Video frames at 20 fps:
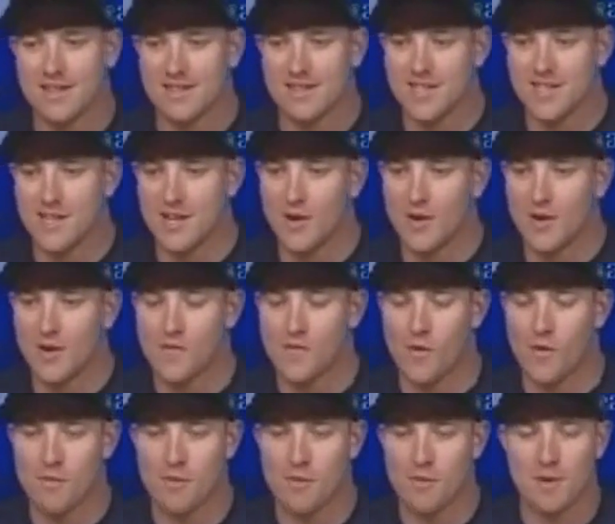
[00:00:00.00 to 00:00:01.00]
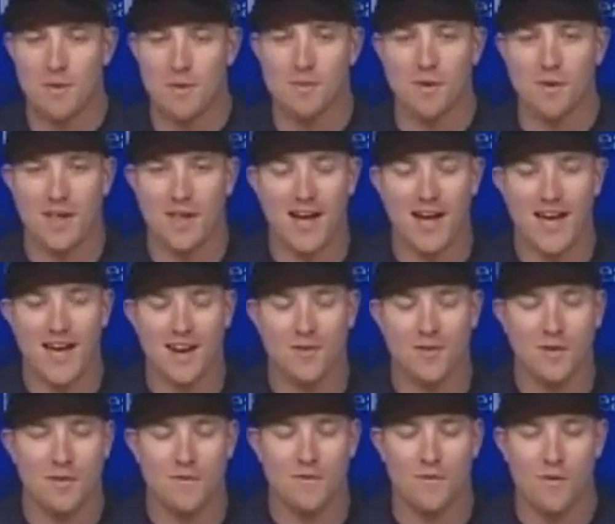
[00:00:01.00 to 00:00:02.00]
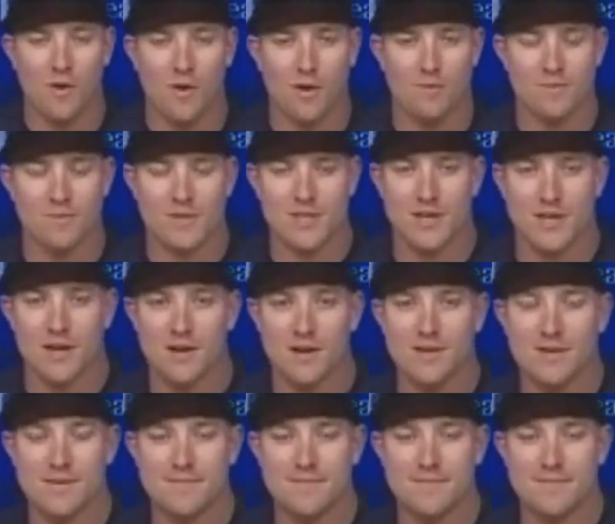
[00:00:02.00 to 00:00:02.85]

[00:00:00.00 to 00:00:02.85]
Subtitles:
you know, inform the people that I had to inform. So.